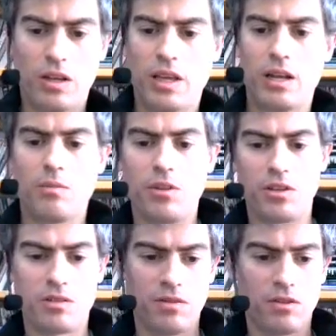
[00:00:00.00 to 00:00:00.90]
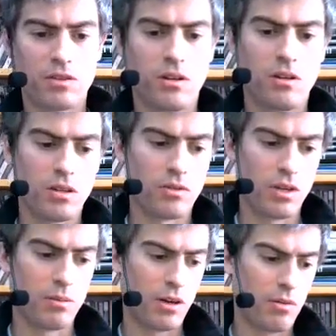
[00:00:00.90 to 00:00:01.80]
Getting billions of nodes to all
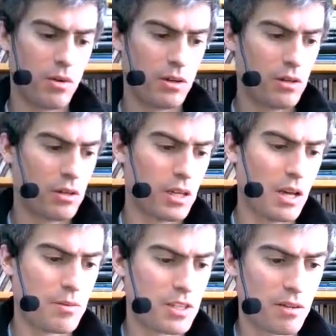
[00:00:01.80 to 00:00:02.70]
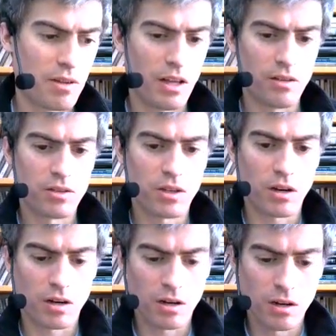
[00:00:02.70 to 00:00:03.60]
agree about what the common set of values
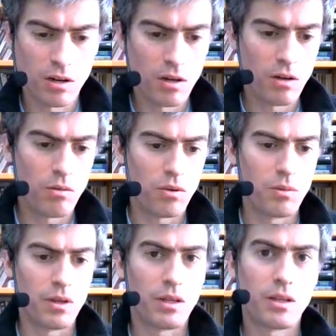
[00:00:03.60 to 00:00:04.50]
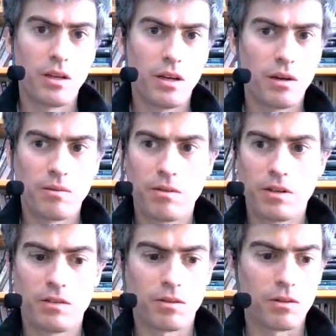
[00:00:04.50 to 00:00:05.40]
are would be
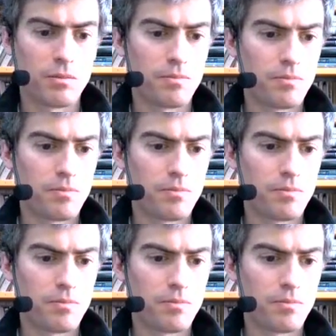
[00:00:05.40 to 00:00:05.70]
very difficult.